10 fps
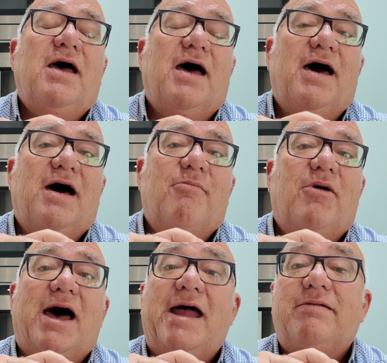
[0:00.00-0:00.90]

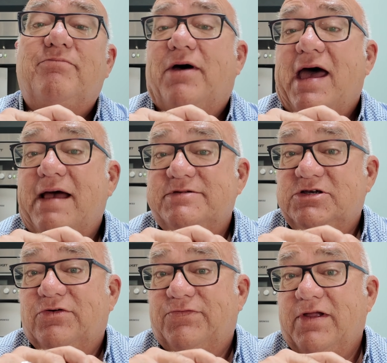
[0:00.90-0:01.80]
And perhaps
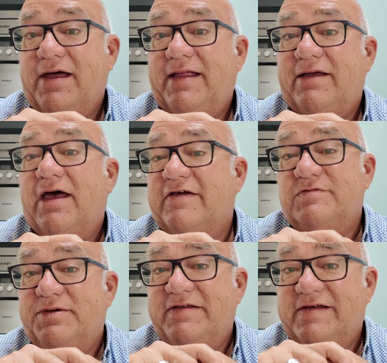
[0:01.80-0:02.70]
your flight has
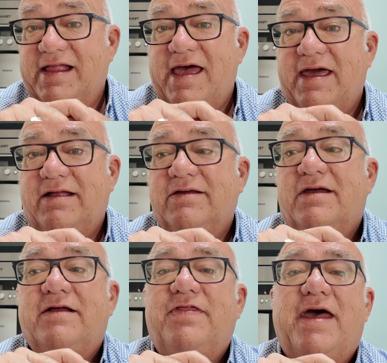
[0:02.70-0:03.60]
been delayed,
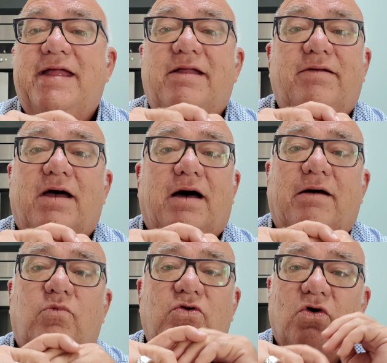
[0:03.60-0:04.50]
then
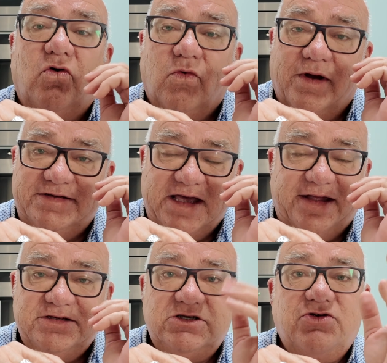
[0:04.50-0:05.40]
I would always
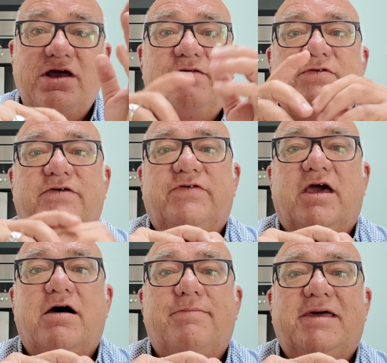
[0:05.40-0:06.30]
head straight for the
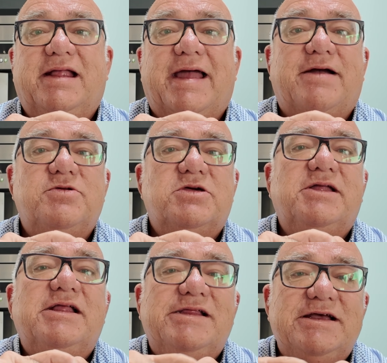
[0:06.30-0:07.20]
VIP lounge,
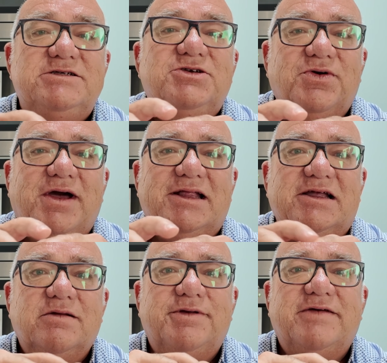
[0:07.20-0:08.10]
and at least you'll get a
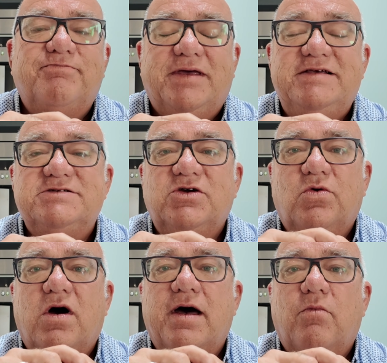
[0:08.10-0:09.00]
little bit of peace and
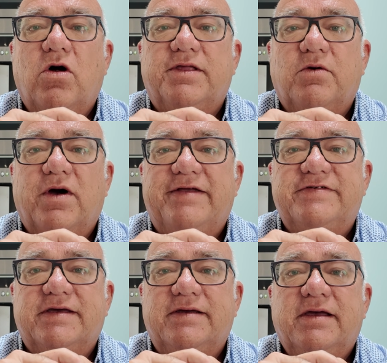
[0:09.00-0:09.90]
quiet while you're waiting.